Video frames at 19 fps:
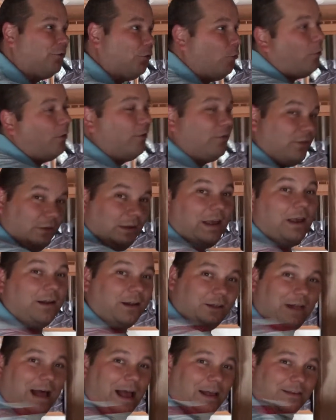doors in
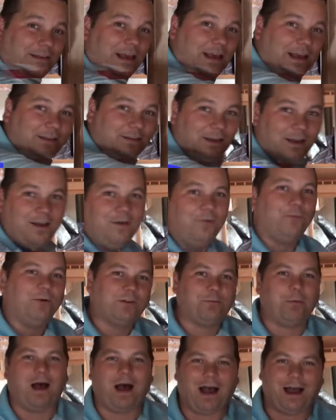Class A's, what's
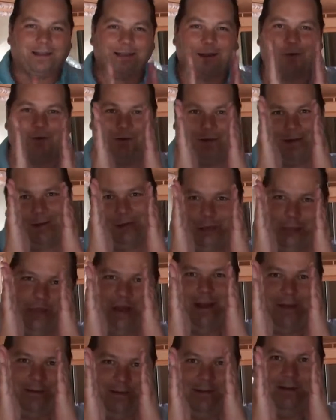behind there is like
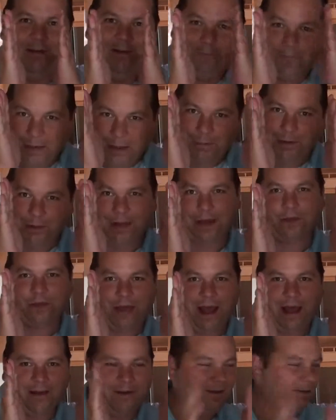this, maybe like
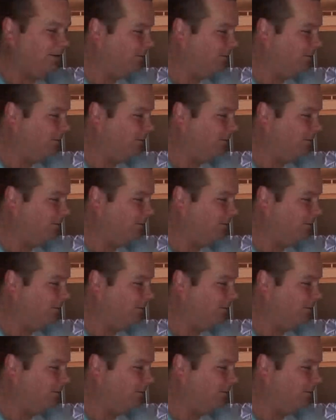that.